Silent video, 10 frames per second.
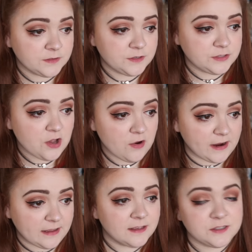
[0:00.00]
So
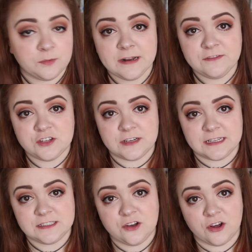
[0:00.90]
sorry. So what I've done
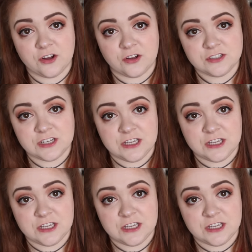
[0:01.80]
is gone onto